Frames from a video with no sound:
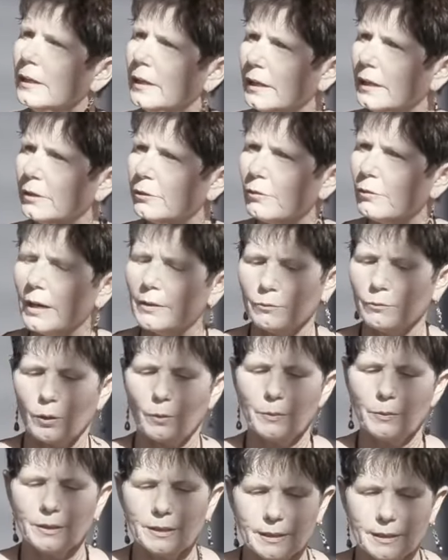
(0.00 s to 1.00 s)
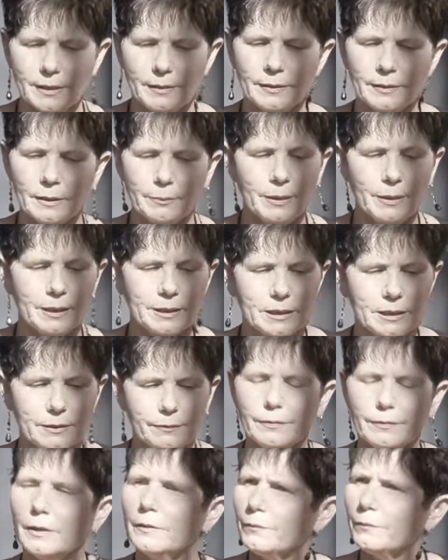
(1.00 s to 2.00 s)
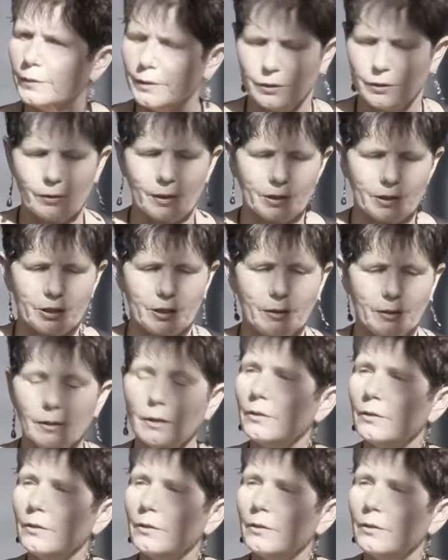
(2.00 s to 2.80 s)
and Grant Robertson, the Minister for Infrastructure,